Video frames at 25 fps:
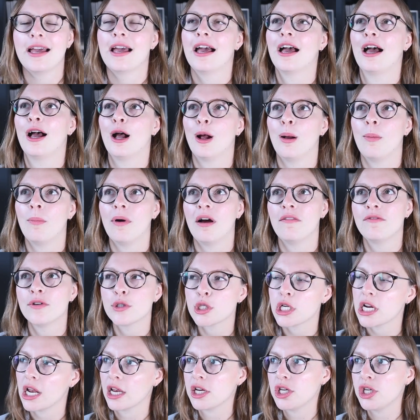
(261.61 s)

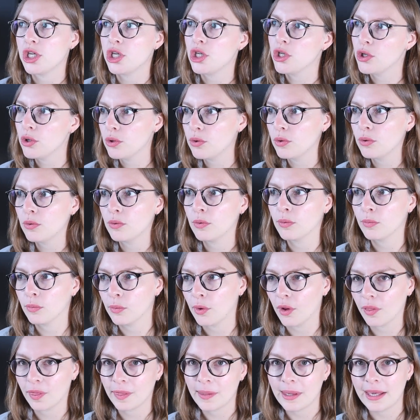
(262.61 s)
Unfortunately, I knew
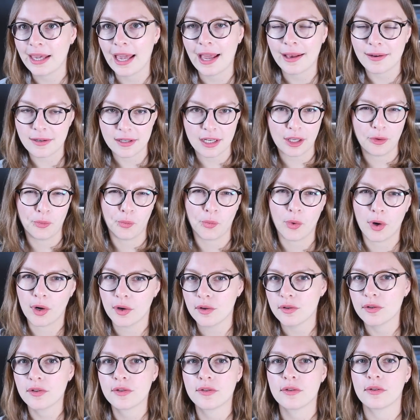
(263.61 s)
what the ending
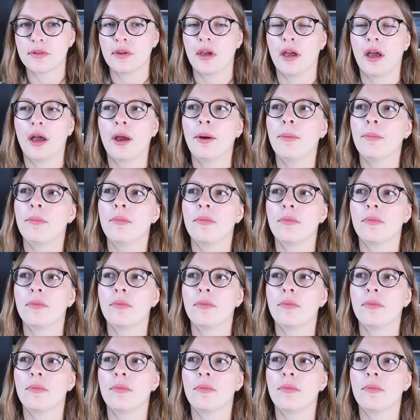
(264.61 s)
was. I